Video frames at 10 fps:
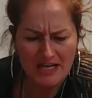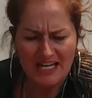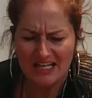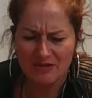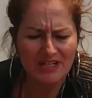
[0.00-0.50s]

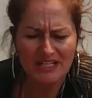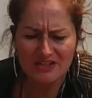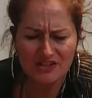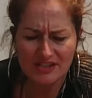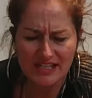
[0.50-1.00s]
It really is
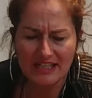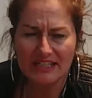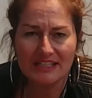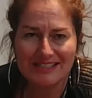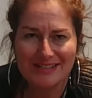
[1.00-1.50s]
just like
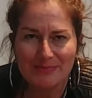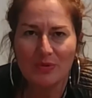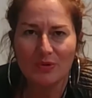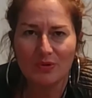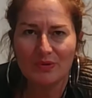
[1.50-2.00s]
a
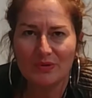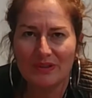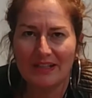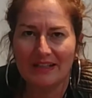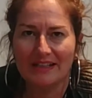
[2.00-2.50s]
small
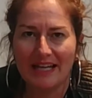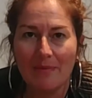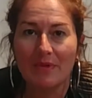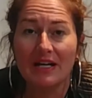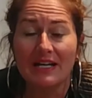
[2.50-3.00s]
little
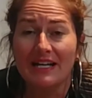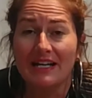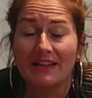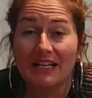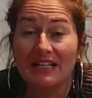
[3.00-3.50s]
camera
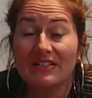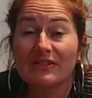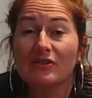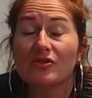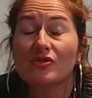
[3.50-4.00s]
that is
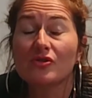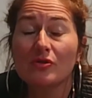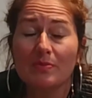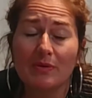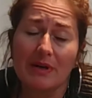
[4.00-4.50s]

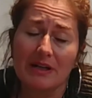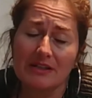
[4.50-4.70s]
super rugged.